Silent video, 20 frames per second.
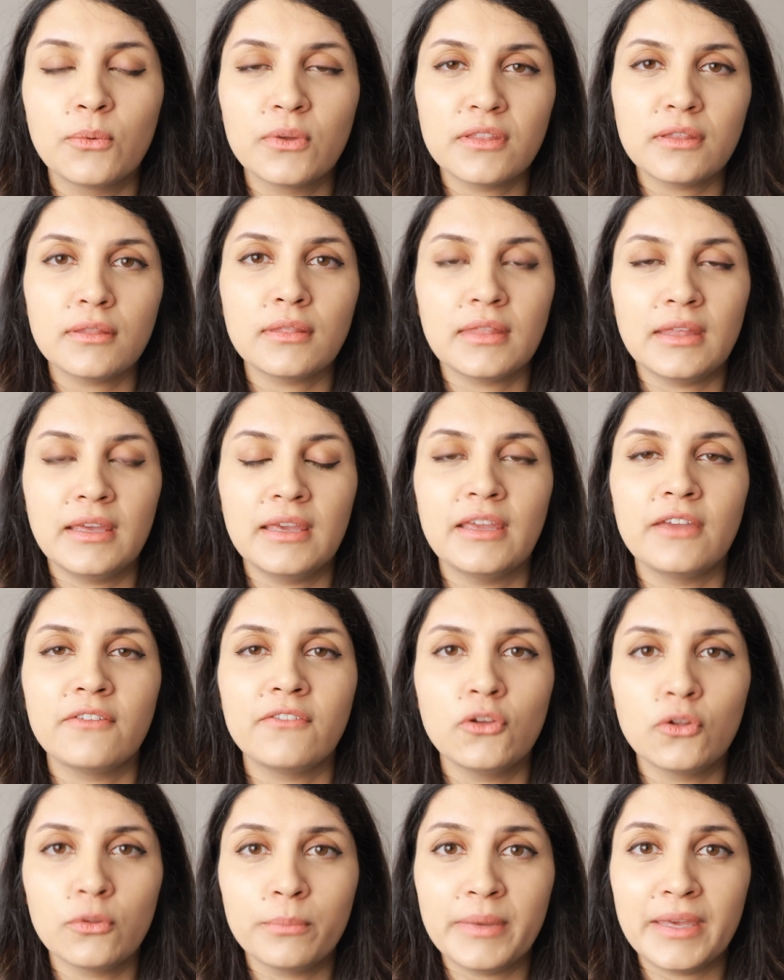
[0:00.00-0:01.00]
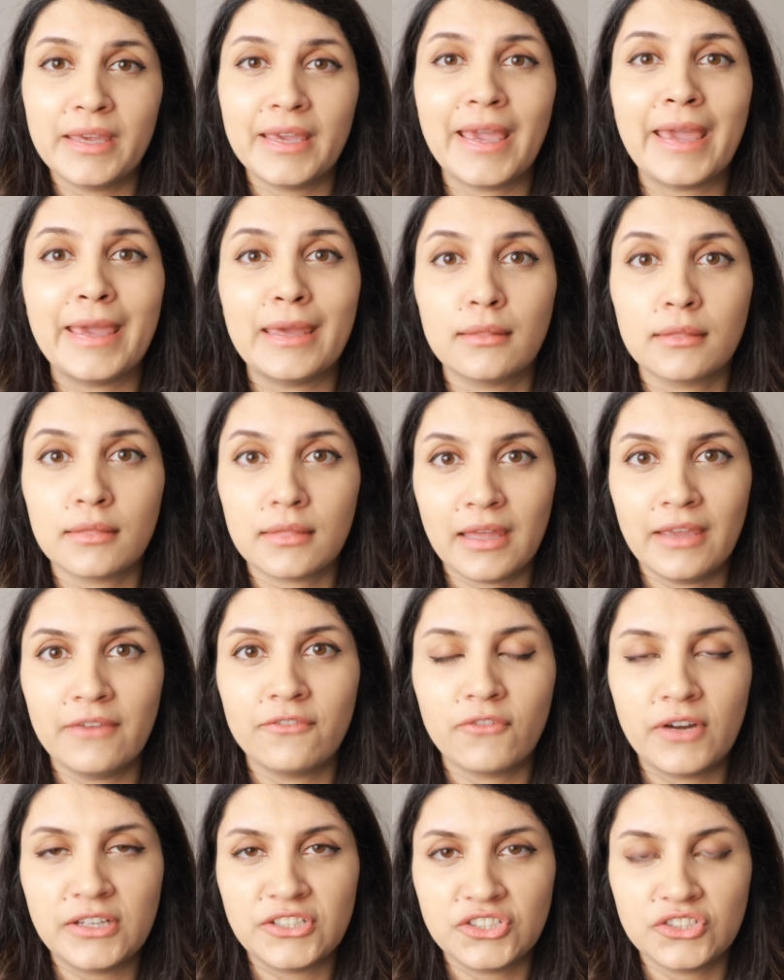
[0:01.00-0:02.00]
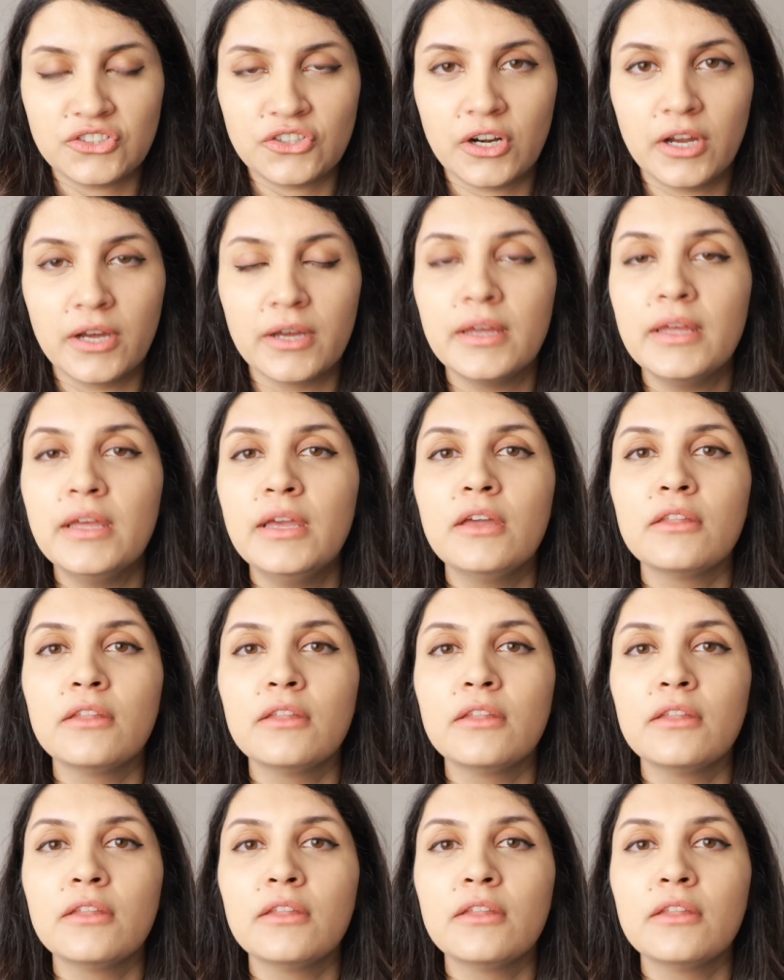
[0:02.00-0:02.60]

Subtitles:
want to see if you'll be a safe registrar.